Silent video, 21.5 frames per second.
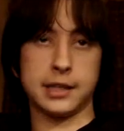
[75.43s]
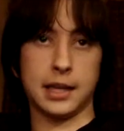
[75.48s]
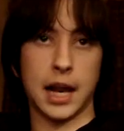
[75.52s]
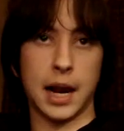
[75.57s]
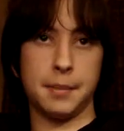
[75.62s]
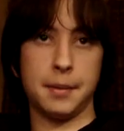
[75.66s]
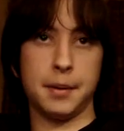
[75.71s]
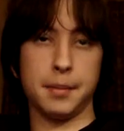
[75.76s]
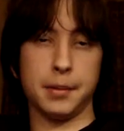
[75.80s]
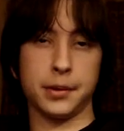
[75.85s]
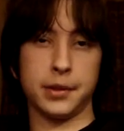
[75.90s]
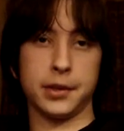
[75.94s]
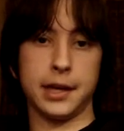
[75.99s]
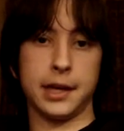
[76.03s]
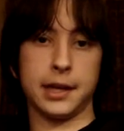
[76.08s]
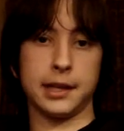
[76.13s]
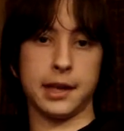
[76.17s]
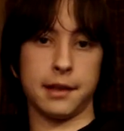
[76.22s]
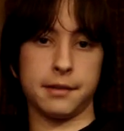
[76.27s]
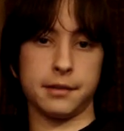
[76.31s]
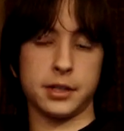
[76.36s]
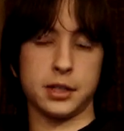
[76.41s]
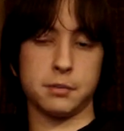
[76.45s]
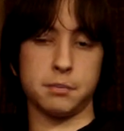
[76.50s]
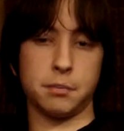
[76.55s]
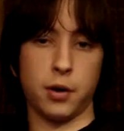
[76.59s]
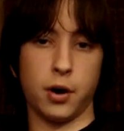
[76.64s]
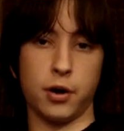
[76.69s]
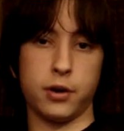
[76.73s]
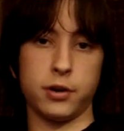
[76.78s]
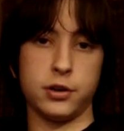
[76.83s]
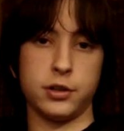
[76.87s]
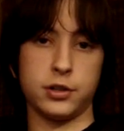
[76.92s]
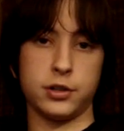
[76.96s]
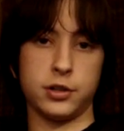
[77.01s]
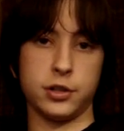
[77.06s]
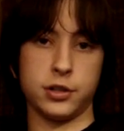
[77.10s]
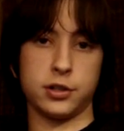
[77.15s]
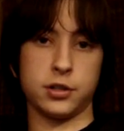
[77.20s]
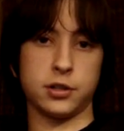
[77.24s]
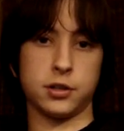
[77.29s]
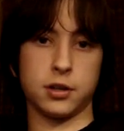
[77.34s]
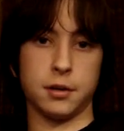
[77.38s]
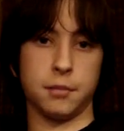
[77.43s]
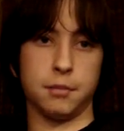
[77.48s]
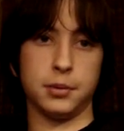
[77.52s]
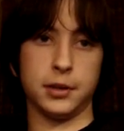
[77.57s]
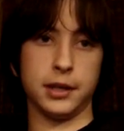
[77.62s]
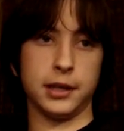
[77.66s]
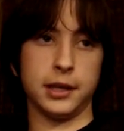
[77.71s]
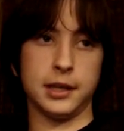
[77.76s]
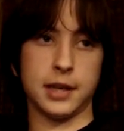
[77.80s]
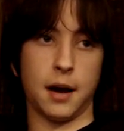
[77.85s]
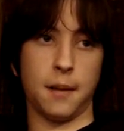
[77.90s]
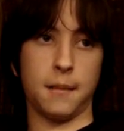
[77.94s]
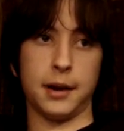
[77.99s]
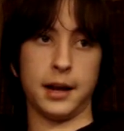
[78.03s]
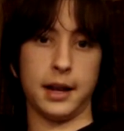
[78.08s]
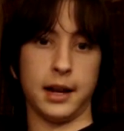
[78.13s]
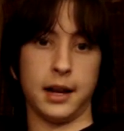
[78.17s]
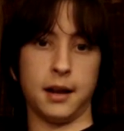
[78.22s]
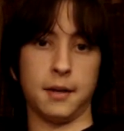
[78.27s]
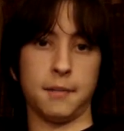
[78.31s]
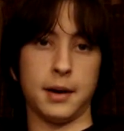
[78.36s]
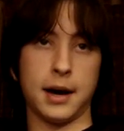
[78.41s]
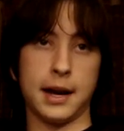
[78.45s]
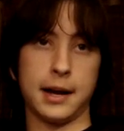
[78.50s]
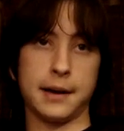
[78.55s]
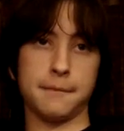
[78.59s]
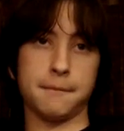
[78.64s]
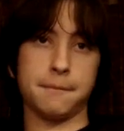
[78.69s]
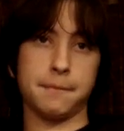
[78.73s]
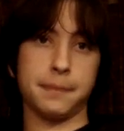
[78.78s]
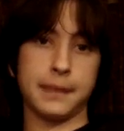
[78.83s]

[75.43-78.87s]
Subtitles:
A lot of people think that the Spartans just completely dominate anybody.